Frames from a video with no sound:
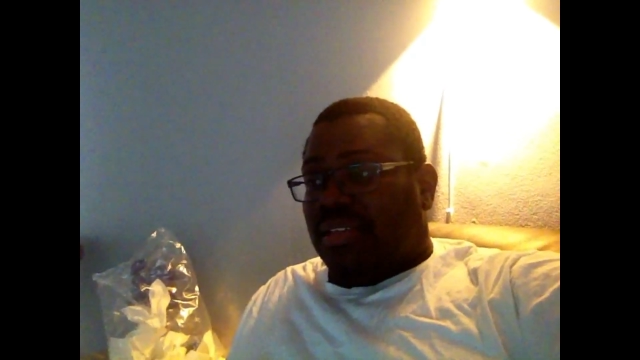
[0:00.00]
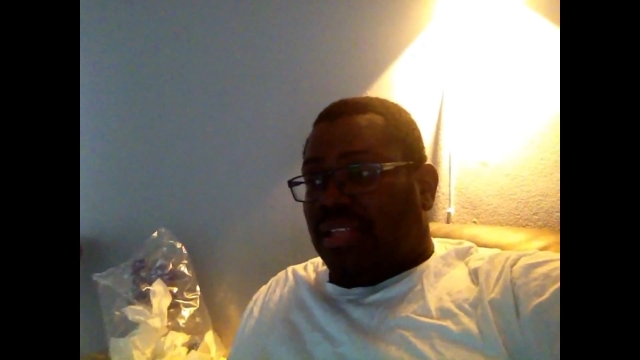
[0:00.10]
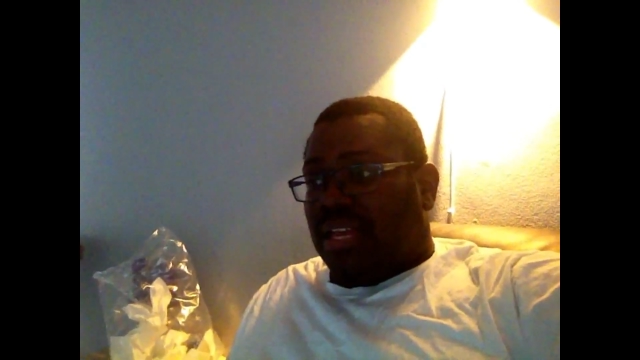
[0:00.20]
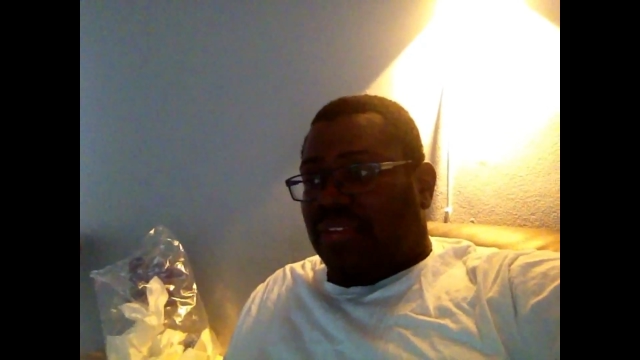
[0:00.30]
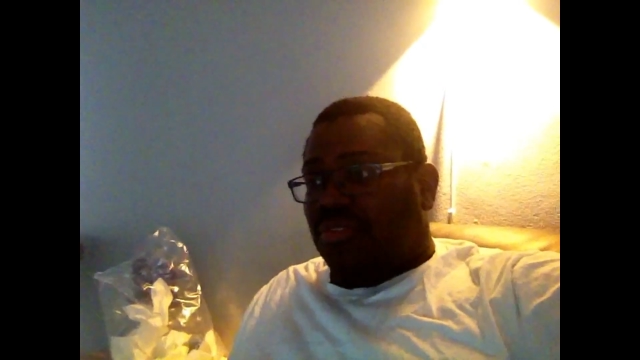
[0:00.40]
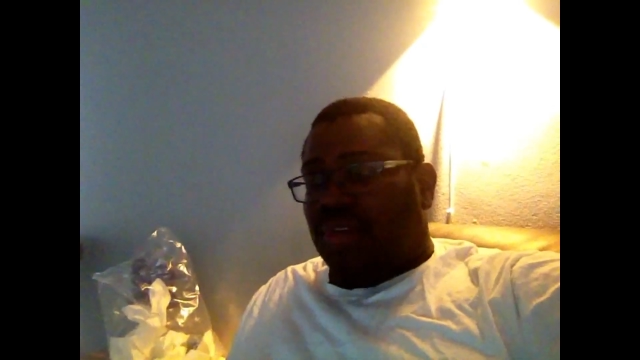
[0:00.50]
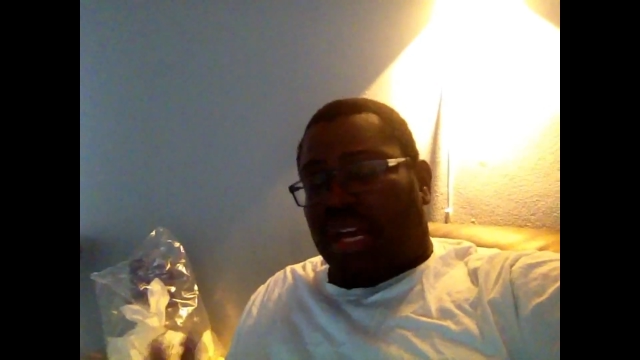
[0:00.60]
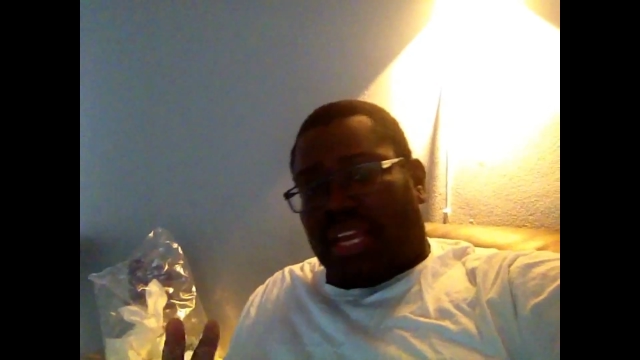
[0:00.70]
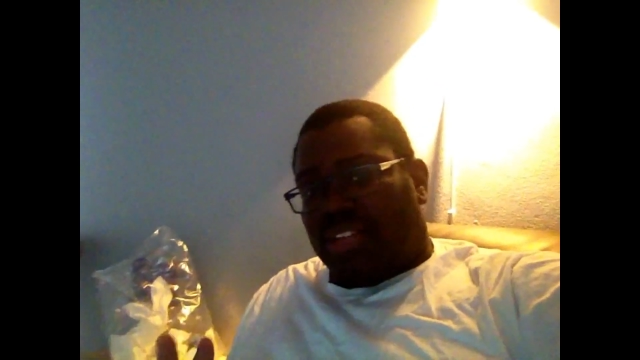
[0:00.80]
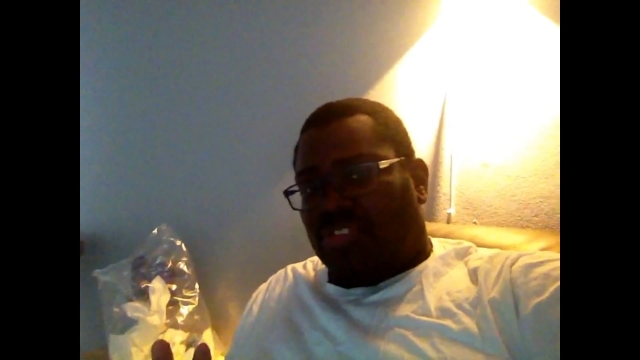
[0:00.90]
like you
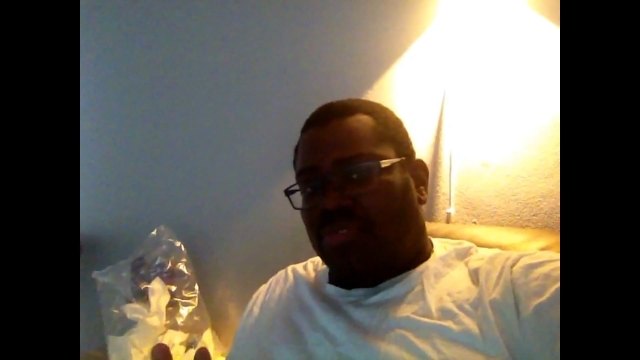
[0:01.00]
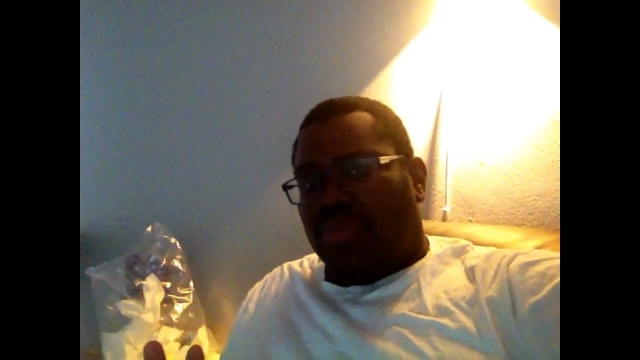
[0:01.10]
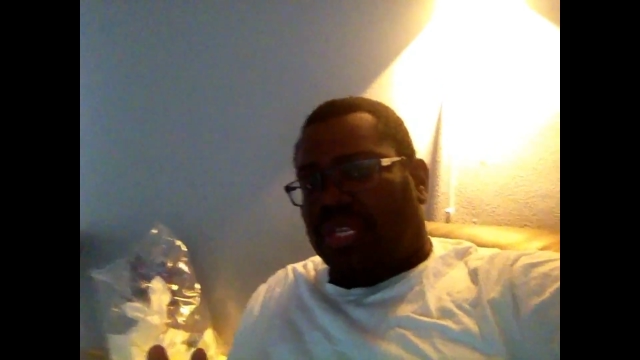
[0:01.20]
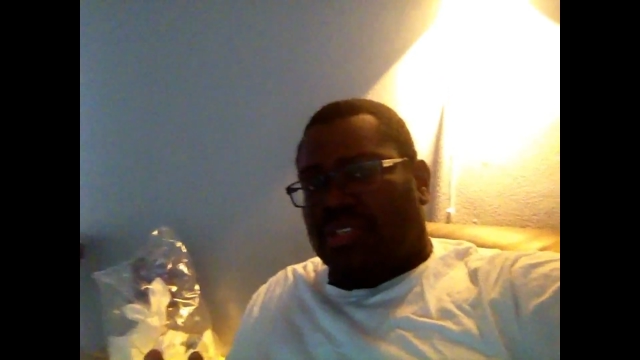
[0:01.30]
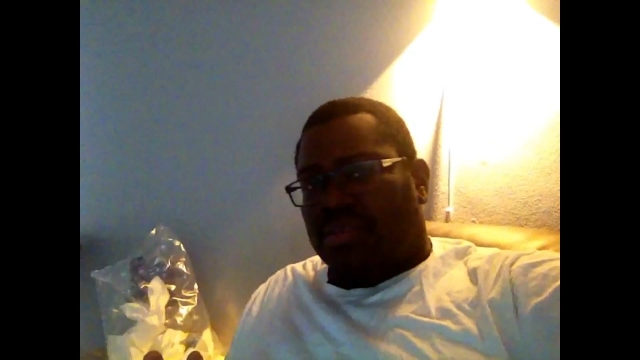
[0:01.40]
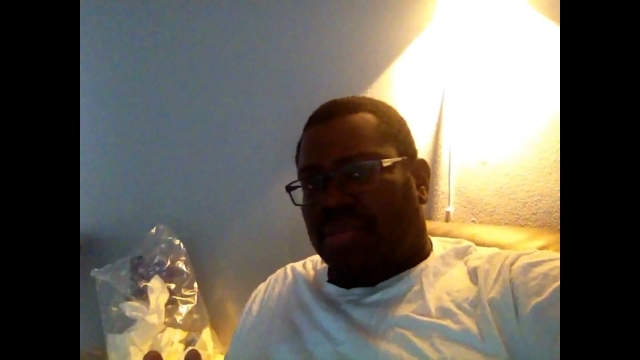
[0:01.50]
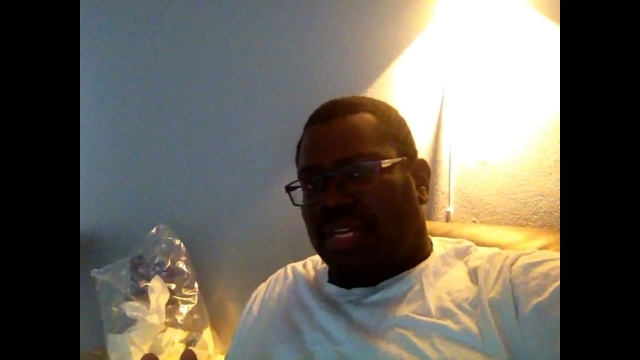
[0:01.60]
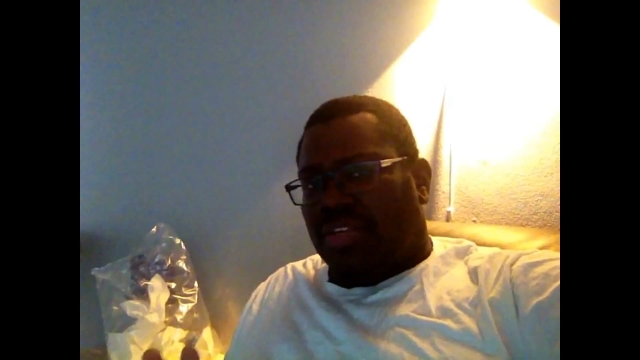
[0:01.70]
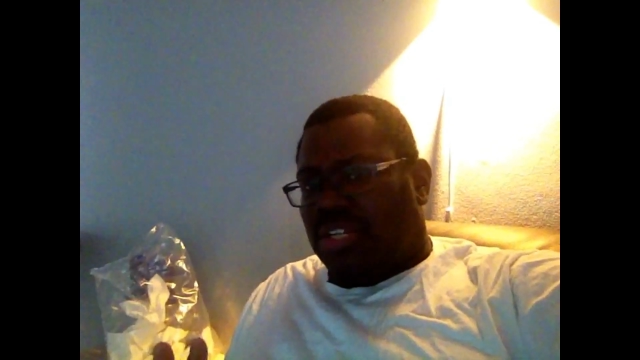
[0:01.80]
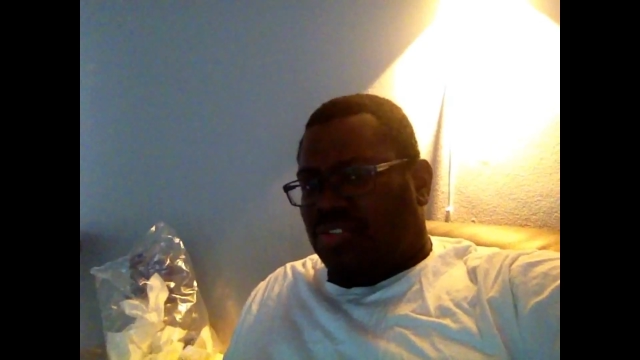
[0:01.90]
got like two weeks, something
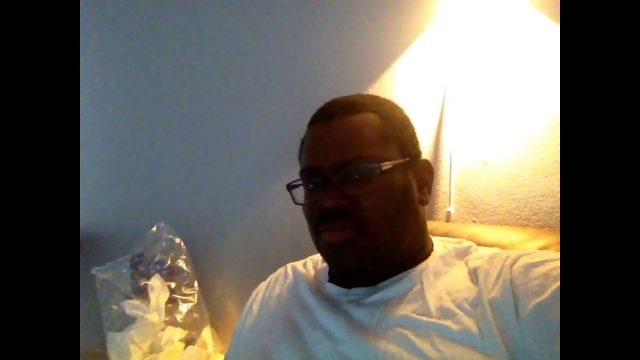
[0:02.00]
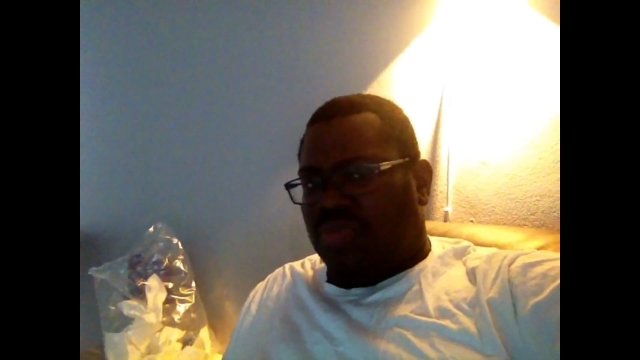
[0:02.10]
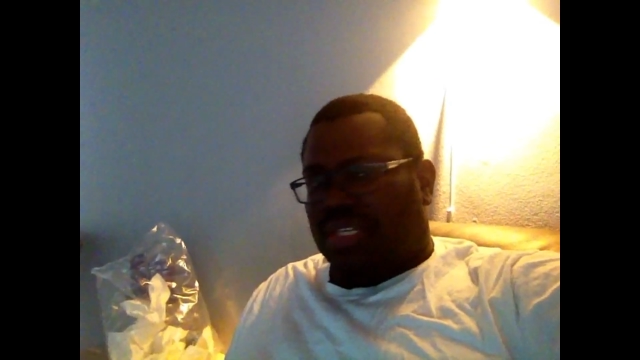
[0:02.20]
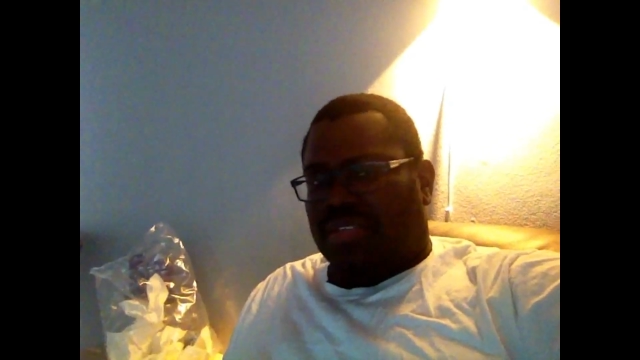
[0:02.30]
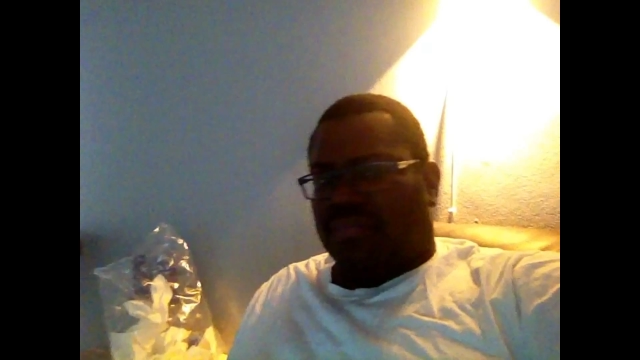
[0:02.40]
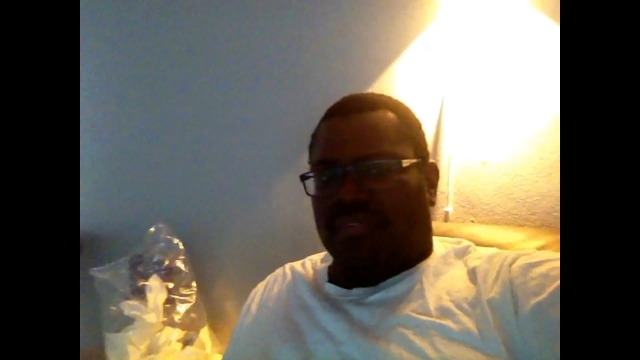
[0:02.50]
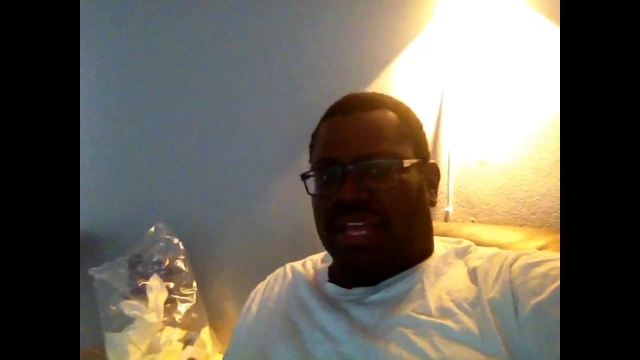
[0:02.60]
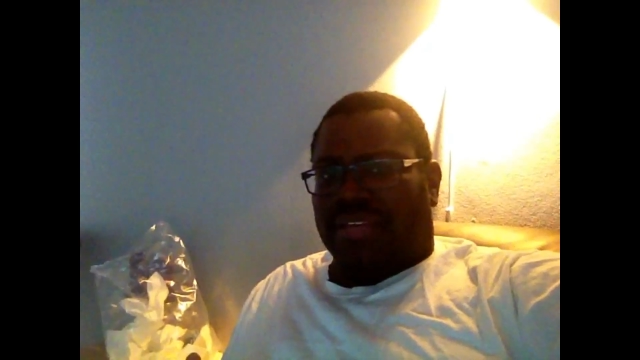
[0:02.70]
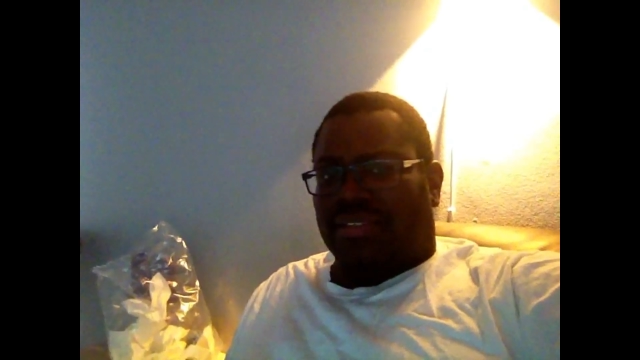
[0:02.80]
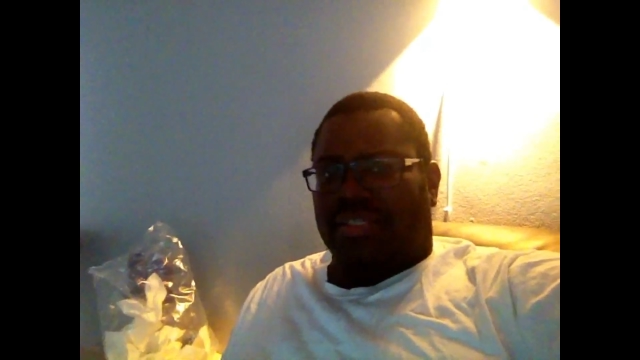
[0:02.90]
like you got two weeks of
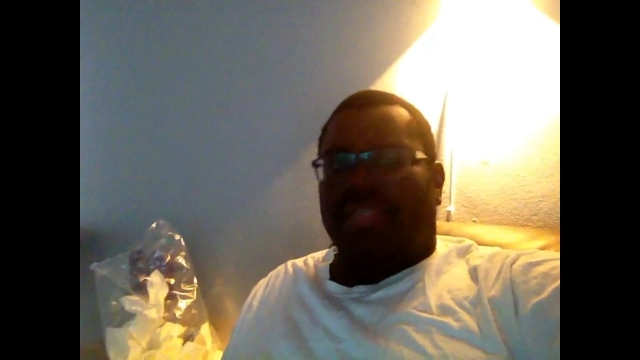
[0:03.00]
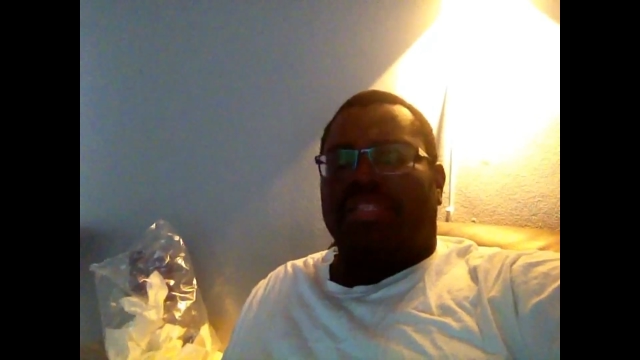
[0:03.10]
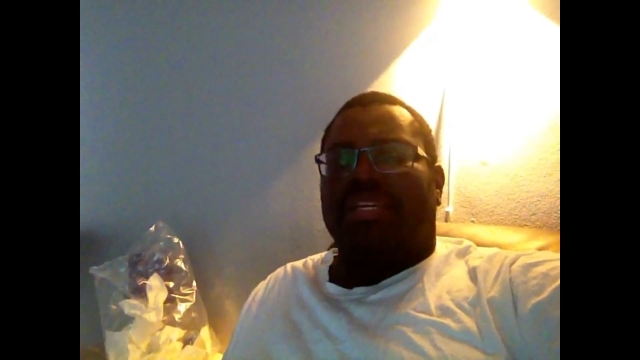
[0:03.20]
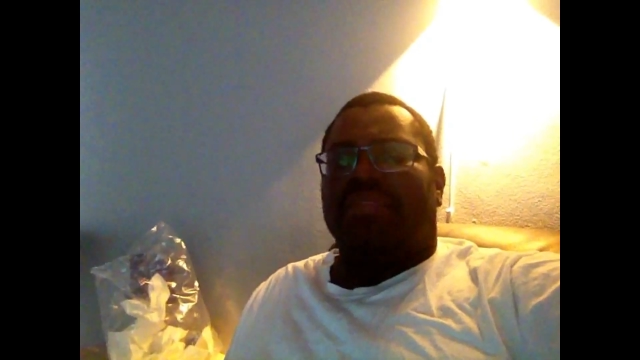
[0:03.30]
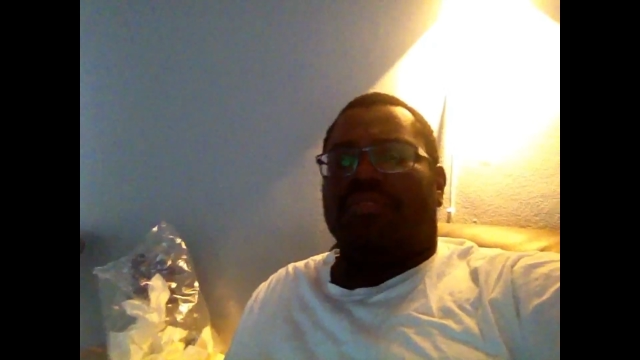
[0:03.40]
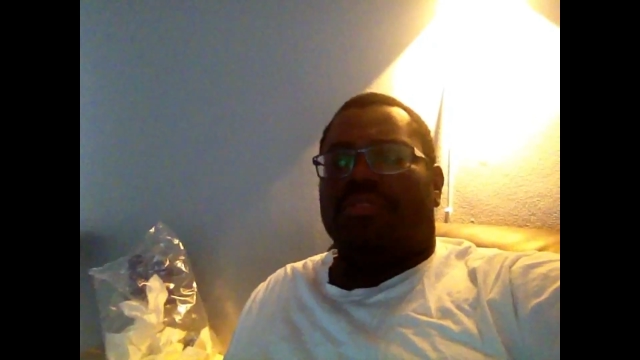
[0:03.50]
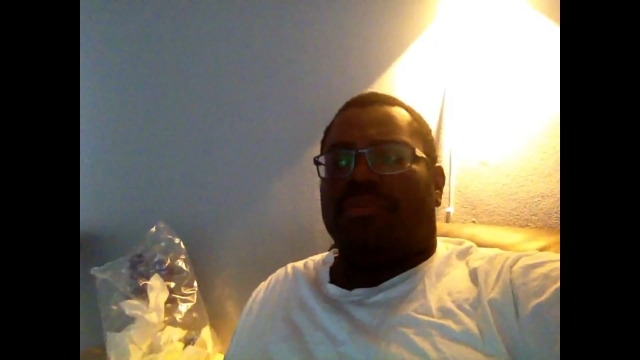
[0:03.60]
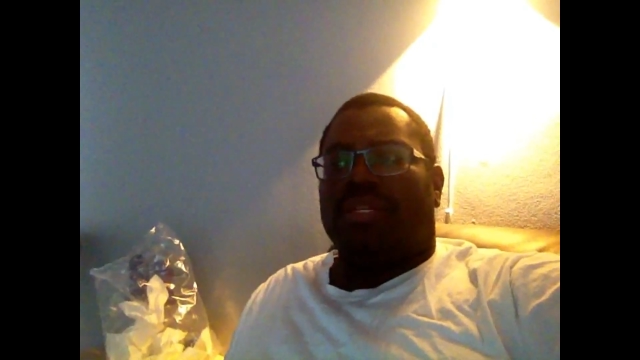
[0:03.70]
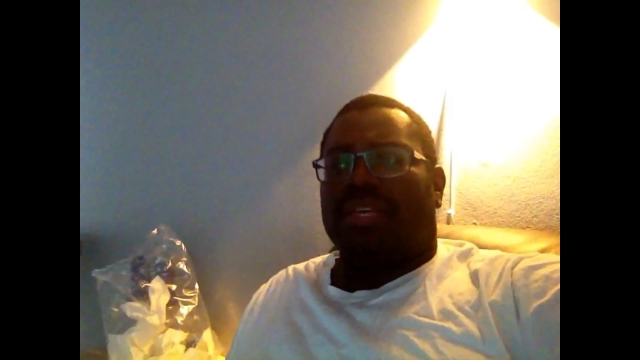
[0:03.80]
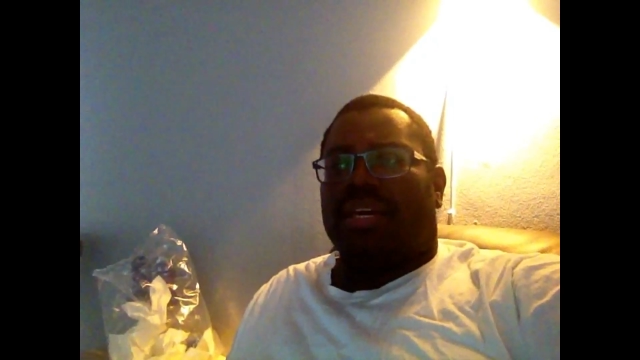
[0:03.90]
like sick leave or something
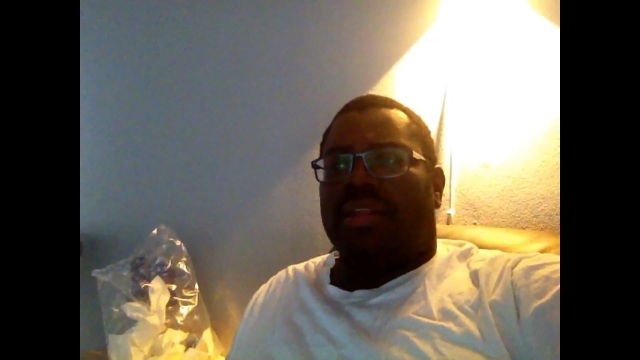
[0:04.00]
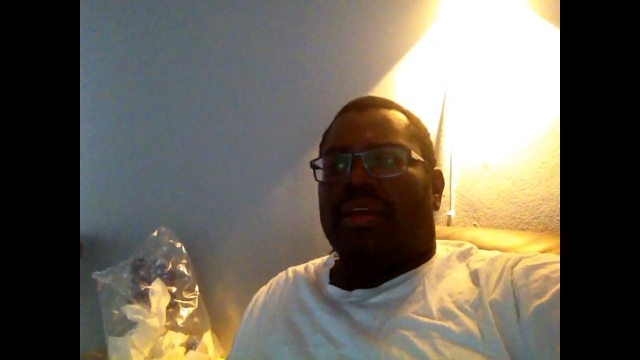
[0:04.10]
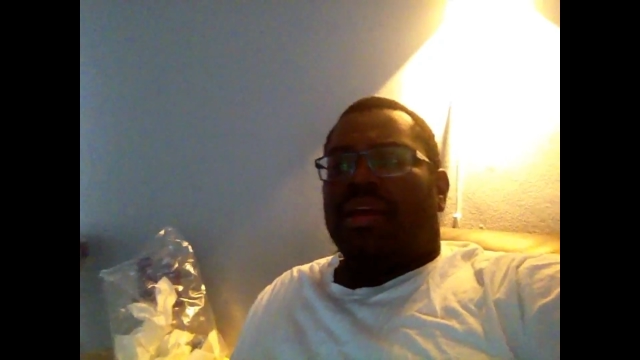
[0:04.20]
like that.